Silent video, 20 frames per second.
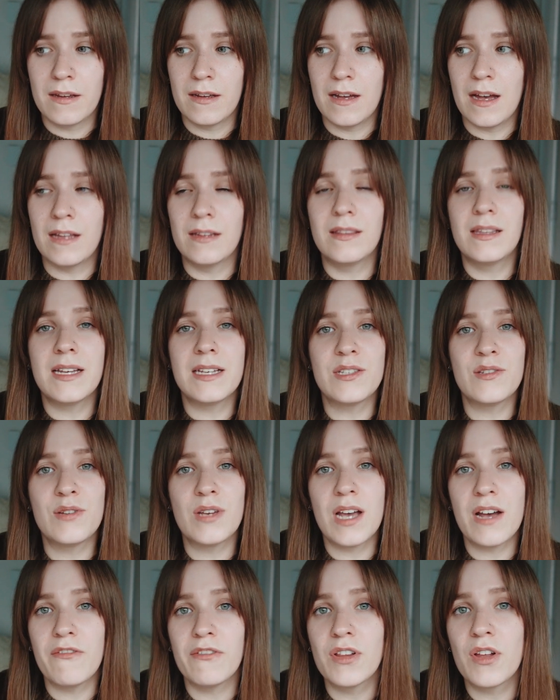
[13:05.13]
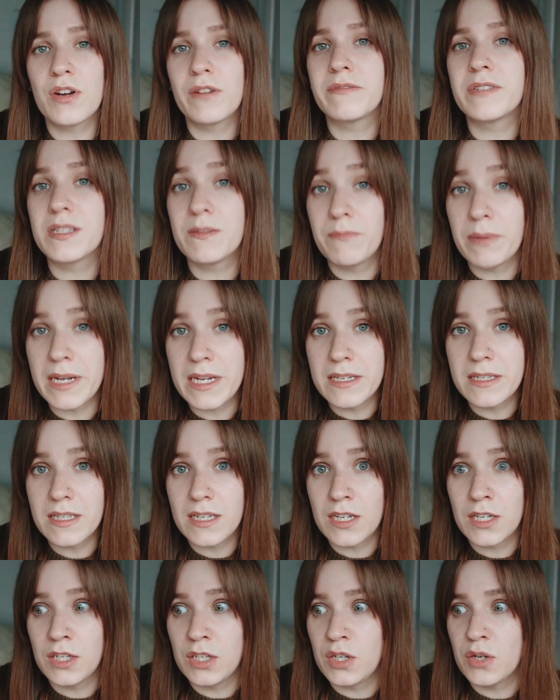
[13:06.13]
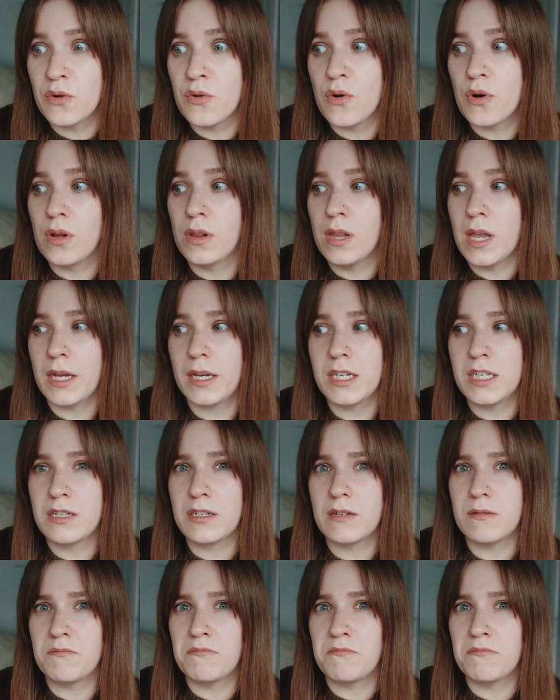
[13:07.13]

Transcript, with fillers: unless you have a lot of space in your luggage,